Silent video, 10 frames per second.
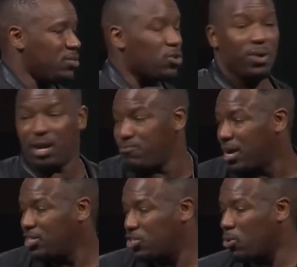and so we're going to
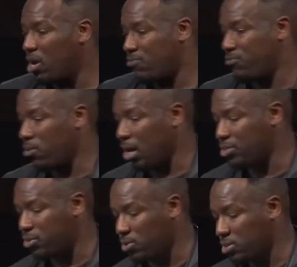find joy for our
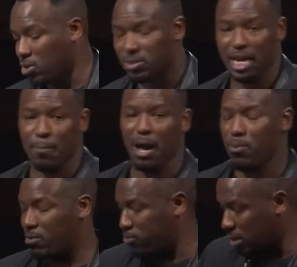souls. Don't take my
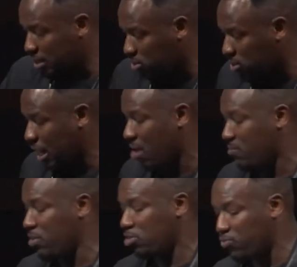word for it. Let's look
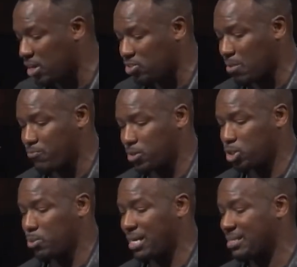at let's finish up verse
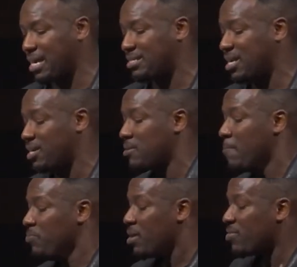3. It says
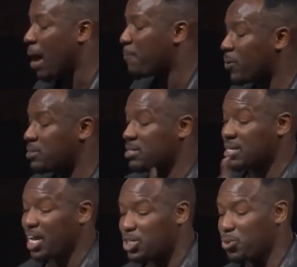this. That person is
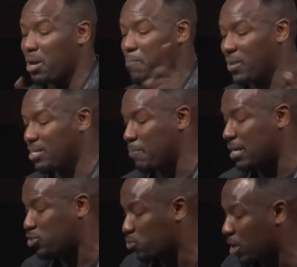like a tree planted
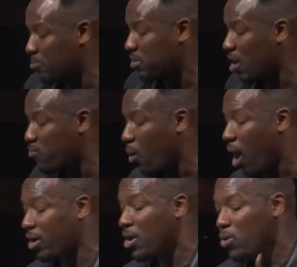by streams of
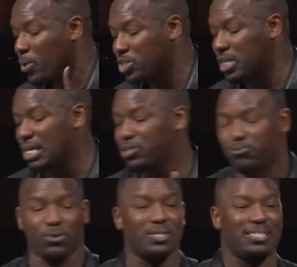water which yields
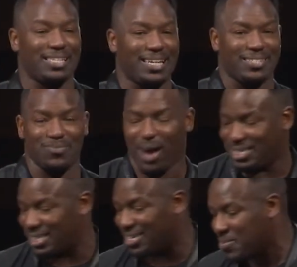fruit in season.
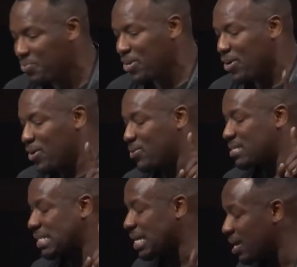Watch this.
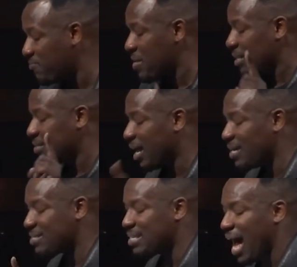Whose leaf
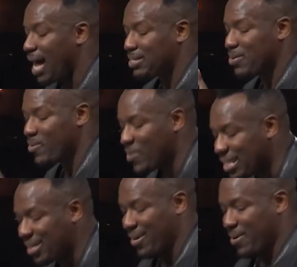does not
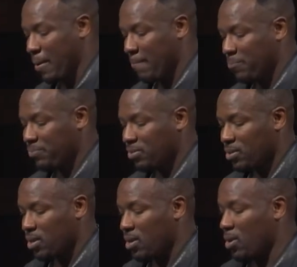wither.
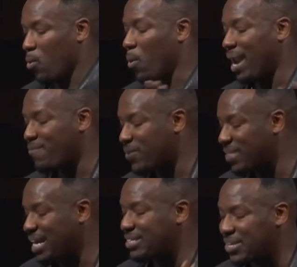Whatever
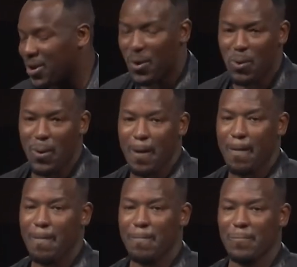they do